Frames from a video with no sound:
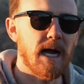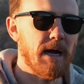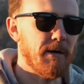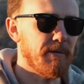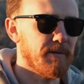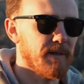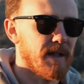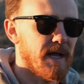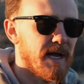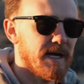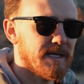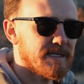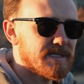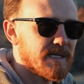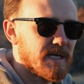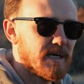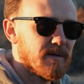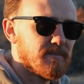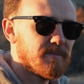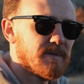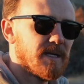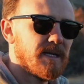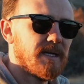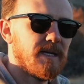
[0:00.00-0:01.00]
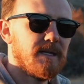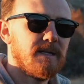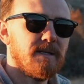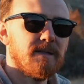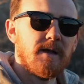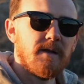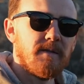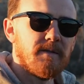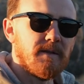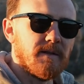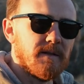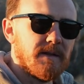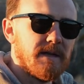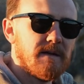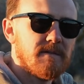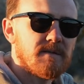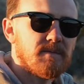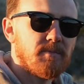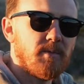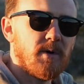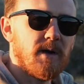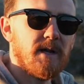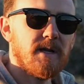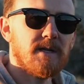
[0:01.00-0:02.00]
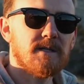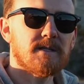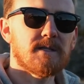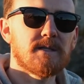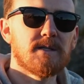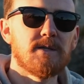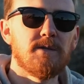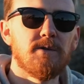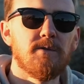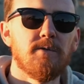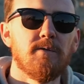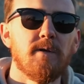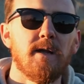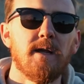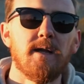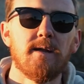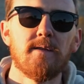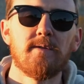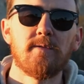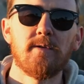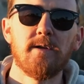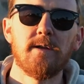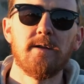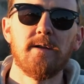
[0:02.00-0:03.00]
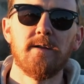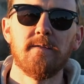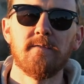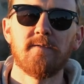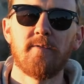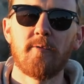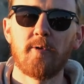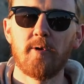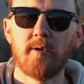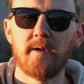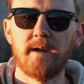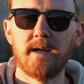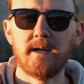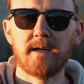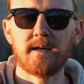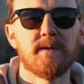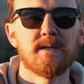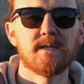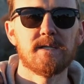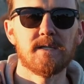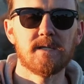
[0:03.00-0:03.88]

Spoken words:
I would like to update the leaf springs to a 3 and 4 link